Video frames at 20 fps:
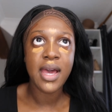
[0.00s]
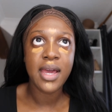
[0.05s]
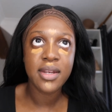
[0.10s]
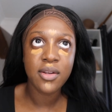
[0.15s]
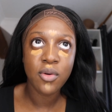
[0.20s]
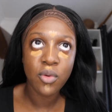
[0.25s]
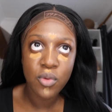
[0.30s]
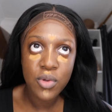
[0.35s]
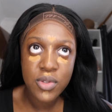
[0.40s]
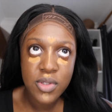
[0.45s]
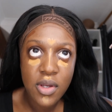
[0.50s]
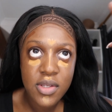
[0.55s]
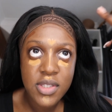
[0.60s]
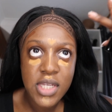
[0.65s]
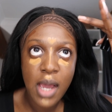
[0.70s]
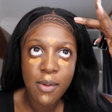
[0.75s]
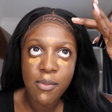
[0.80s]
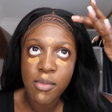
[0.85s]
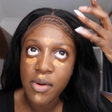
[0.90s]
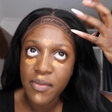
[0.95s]
and also
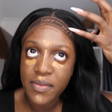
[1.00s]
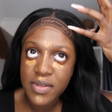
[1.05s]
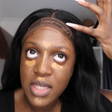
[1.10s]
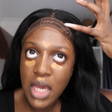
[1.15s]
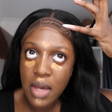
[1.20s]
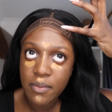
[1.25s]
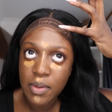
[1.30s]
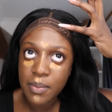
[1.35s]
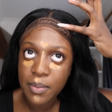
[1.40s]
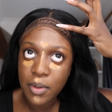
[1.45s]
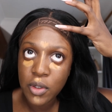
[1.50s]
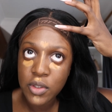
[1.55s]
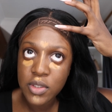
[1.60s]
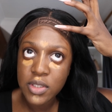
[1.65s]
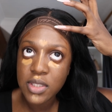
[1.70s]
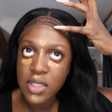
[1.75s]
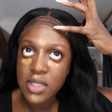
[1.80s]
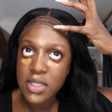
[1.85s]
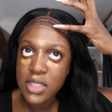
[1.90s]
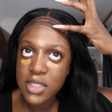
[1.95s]
time up is coming
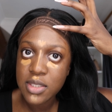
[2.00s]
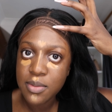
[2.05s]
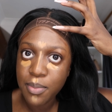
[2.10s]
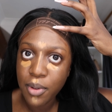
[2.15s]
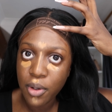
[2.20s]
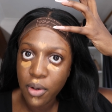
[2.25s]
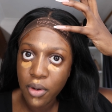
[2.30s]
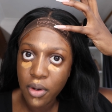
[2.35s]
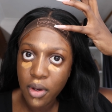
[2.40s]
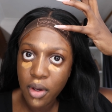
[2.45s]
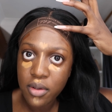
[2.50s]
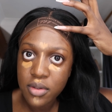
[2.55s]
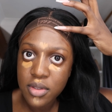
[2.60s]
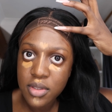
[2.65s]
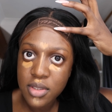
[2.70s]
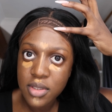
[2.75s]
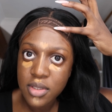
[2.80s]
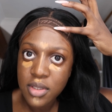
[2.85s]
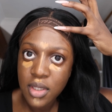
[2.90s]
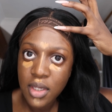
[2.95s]
because this
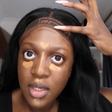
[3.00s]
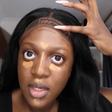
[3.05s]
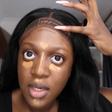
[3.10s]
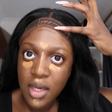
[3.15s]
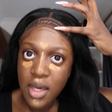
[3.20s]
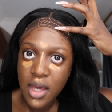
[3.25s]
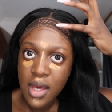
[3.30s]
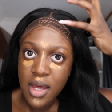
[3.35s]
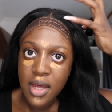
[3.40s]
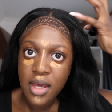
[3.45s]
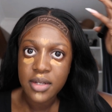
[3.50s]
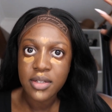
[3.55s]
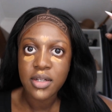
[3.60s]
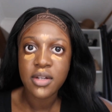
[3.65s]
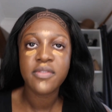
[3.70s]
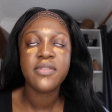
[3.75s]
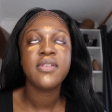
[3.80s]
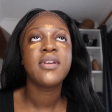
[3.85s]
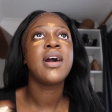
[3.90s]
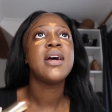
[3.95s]
spot I don't
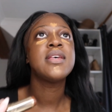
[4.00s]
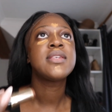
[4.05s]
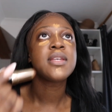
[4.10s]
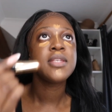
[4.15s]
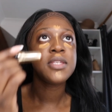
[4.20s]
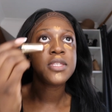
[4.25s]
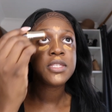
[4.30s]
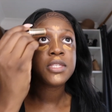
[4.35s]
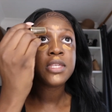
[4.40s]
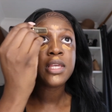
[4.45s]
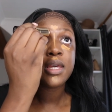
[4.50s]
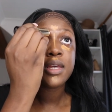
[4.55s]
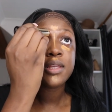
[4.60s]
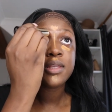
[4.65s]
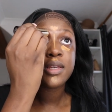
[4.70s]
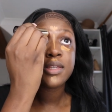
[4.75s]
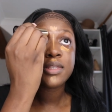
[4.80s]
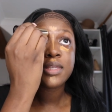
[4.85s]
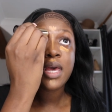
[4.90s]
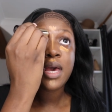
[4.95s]
know if you guys can see
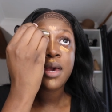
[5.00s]
it is